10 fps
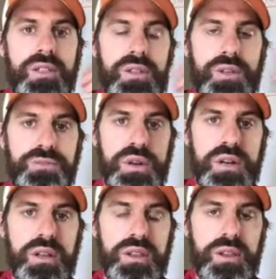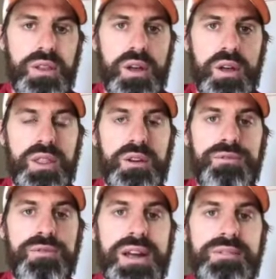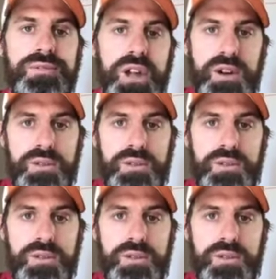the fight, flight,